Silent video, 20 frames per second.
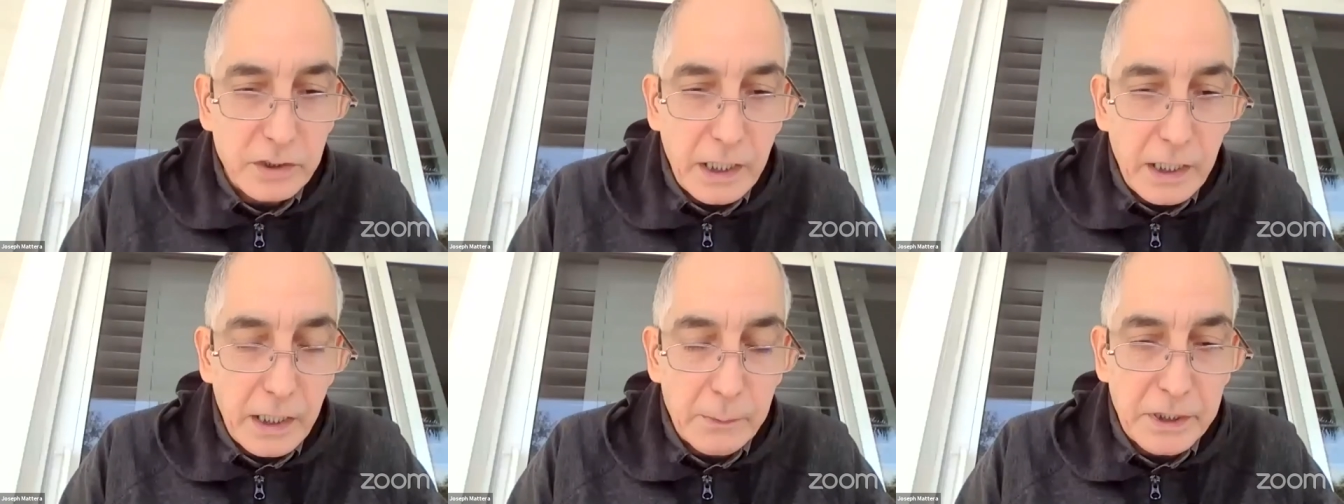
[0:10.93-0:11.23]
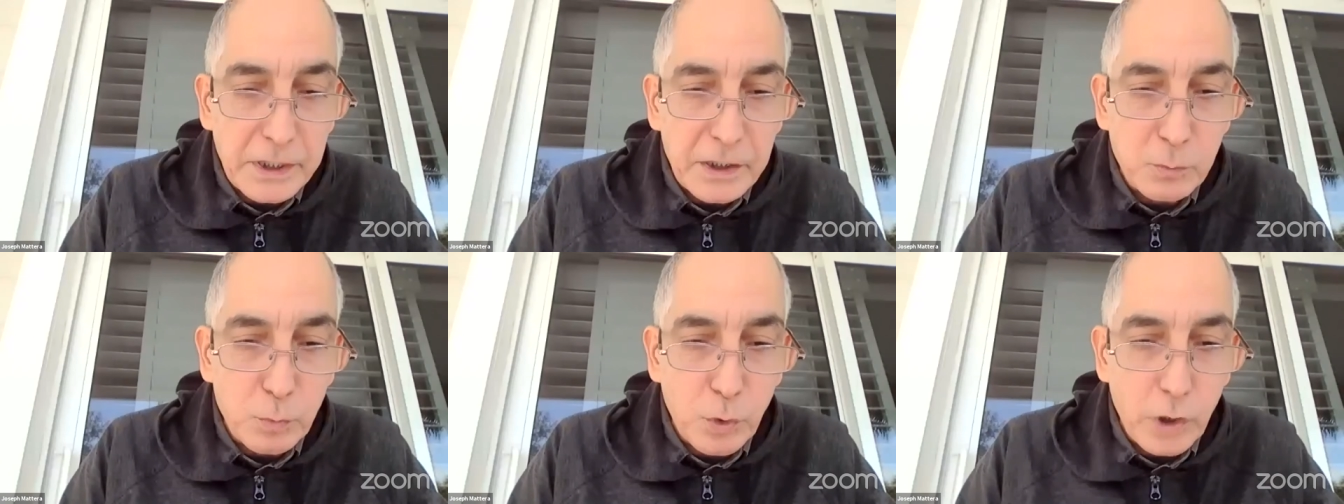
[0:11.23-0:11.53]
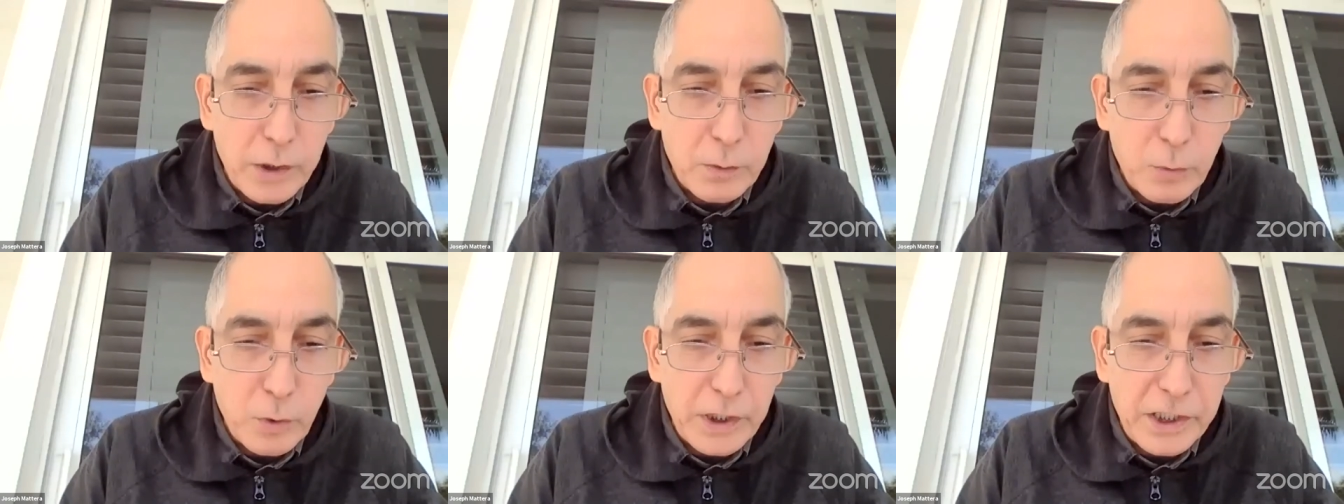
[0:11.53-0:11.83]
I mean,
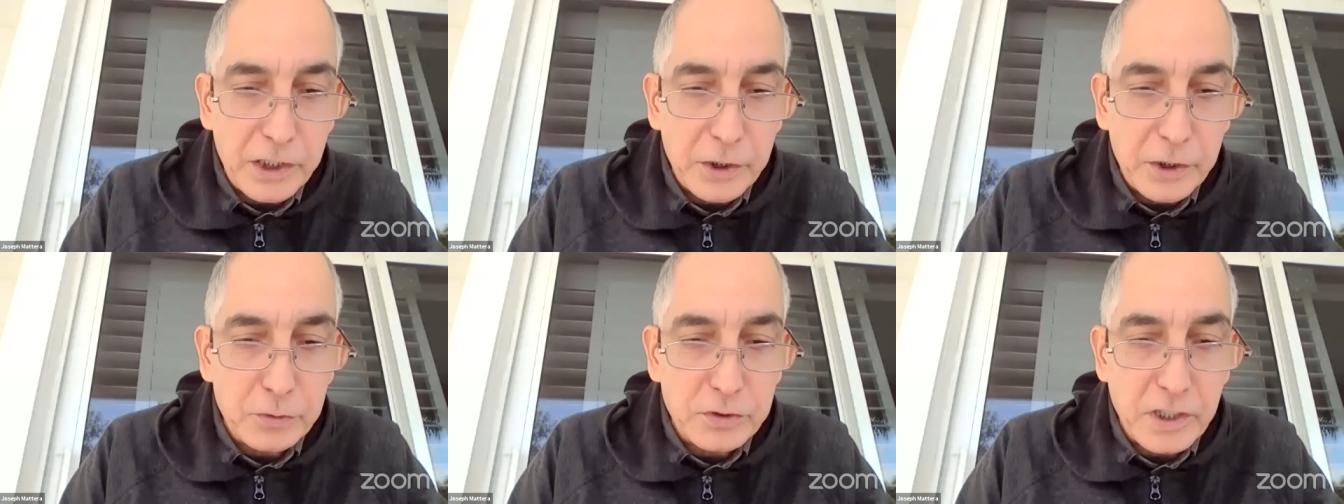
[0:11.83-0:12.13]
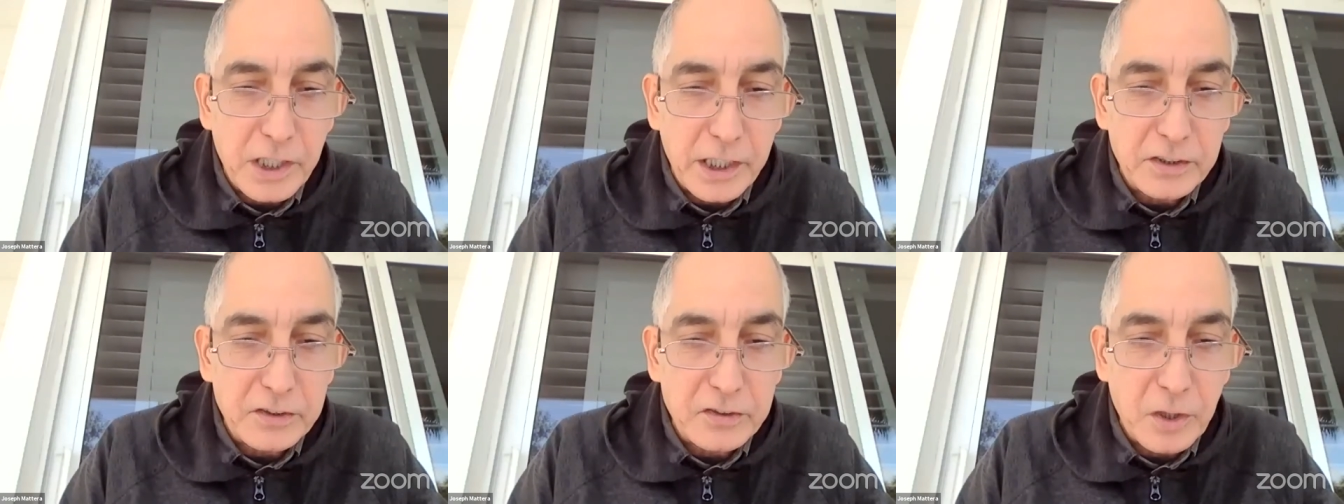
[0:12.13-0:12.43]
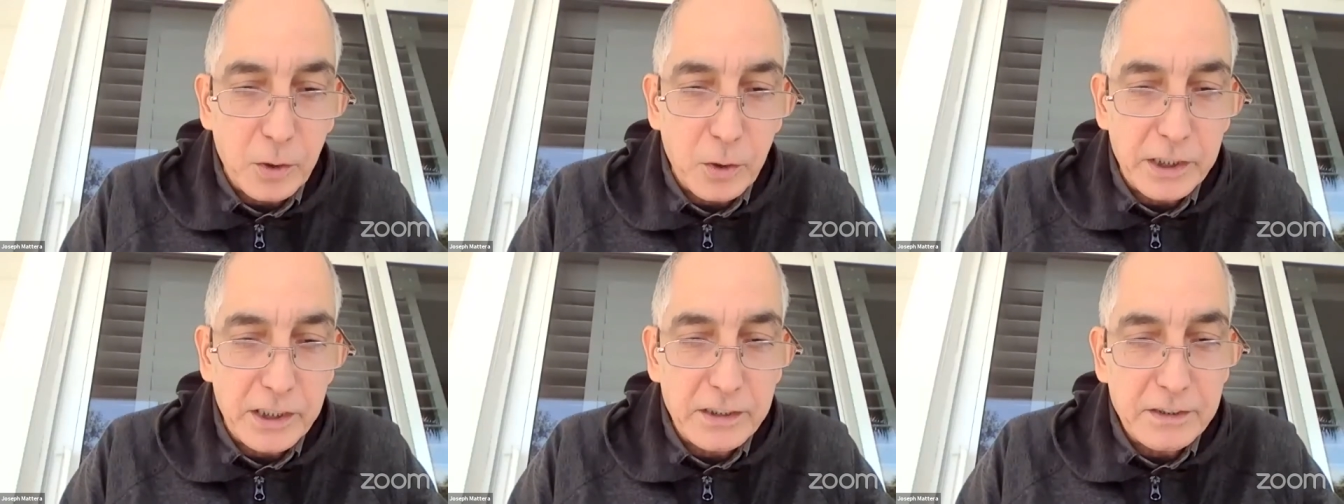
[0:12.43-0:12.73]
what, what do you think,
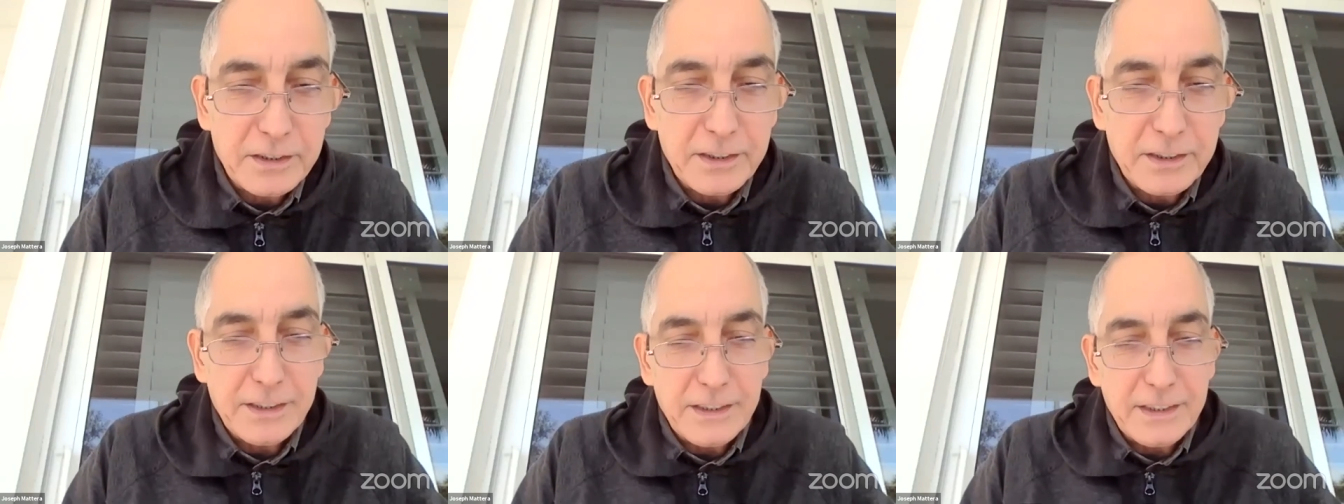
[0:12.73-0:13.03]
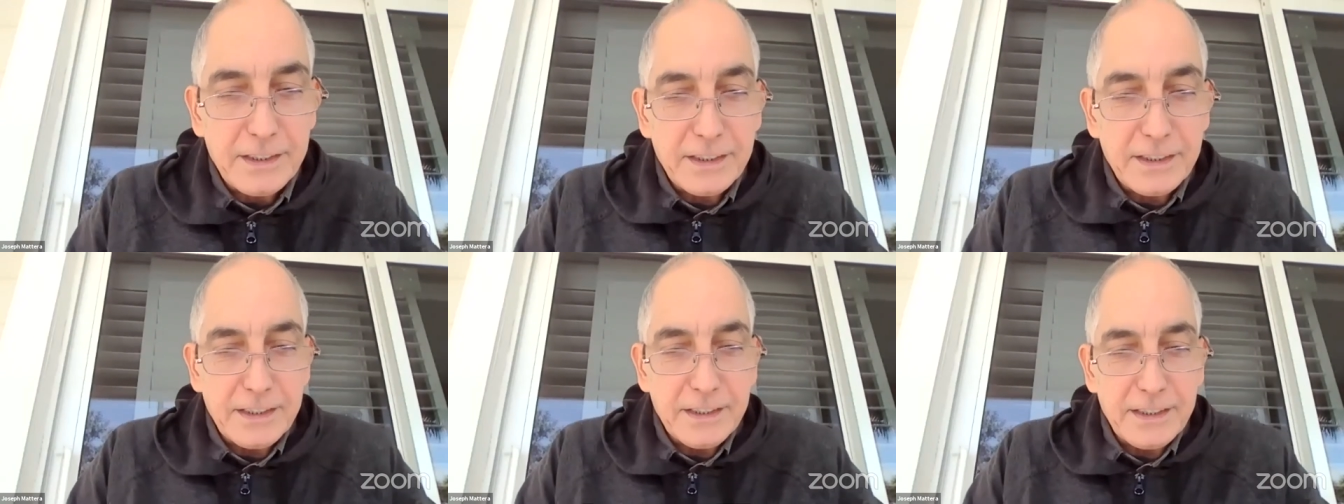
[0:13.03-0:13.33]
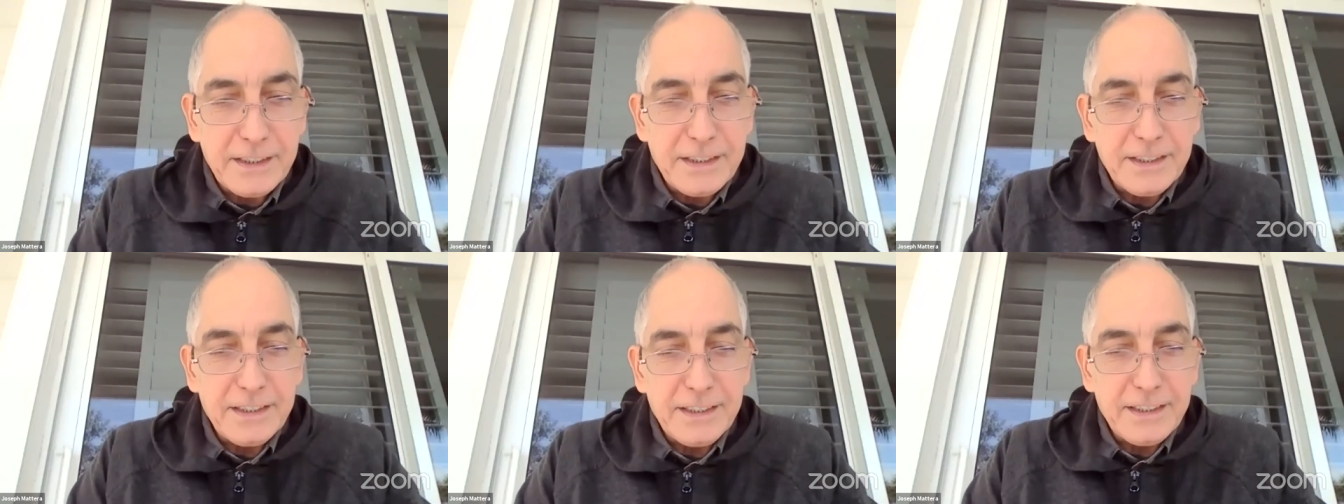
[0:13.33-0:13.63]
Tony?
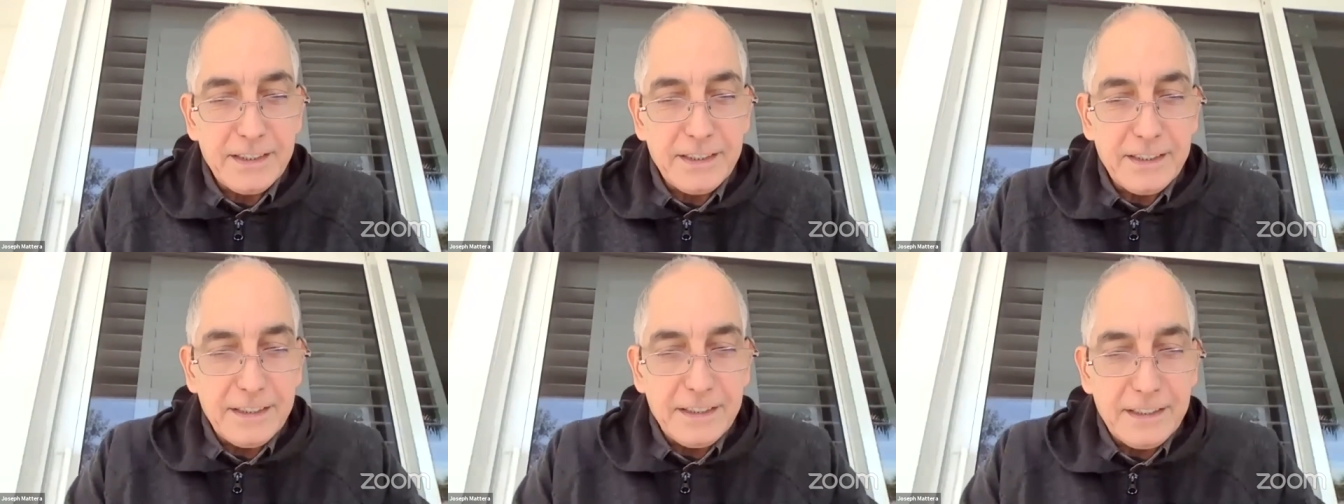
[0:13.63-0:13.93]
Well,